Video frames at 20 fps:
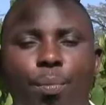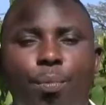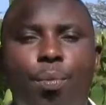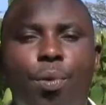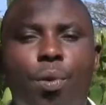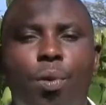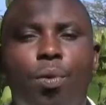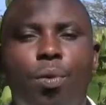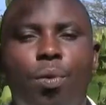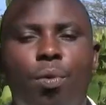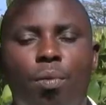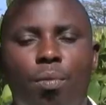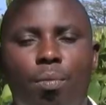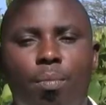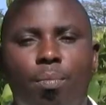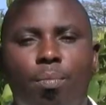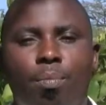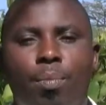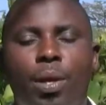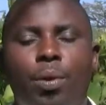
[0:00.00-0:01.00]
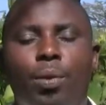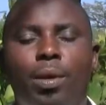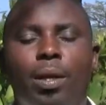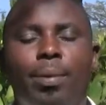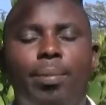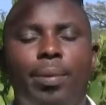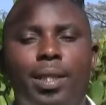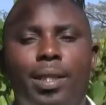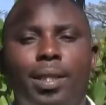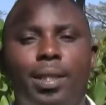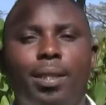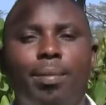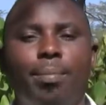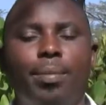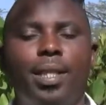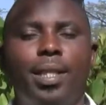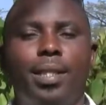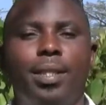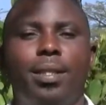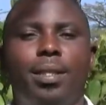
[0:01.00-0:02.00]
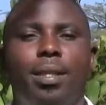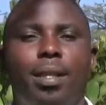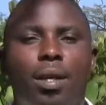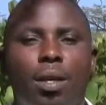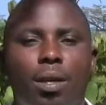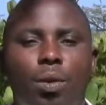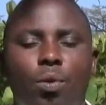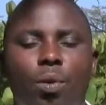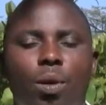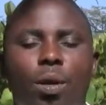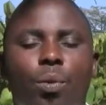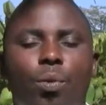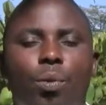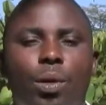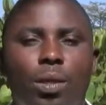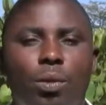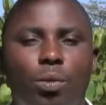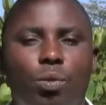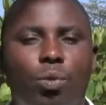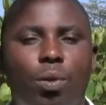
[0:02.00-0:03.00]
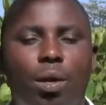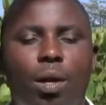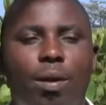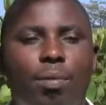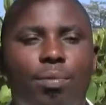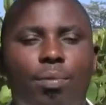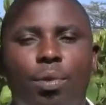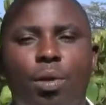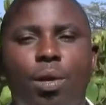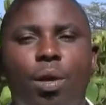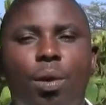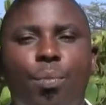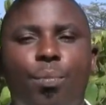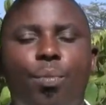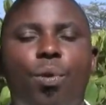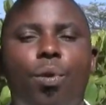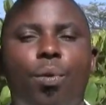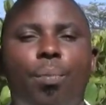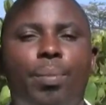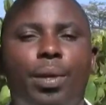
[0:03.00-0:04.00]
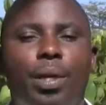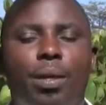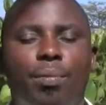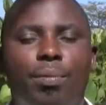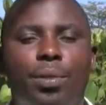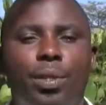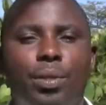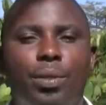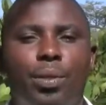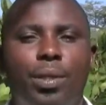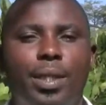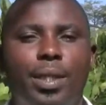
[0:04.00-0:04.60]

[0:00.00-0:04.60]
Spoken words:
More biodiversity means you are going to have more beneficial